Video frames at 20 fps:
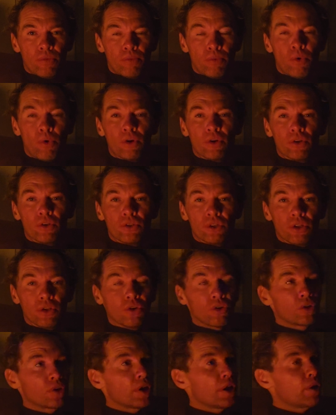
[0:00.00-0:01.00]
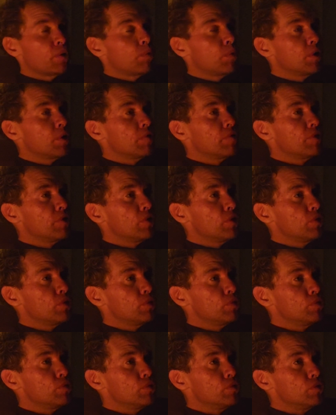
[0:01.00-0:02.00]
Boy, does he look like one of
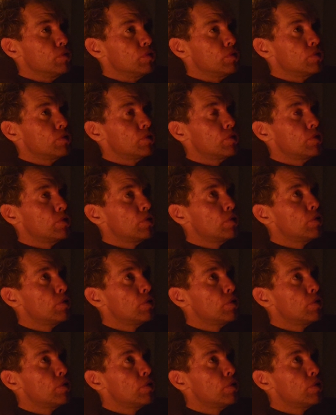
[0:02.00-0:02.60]
those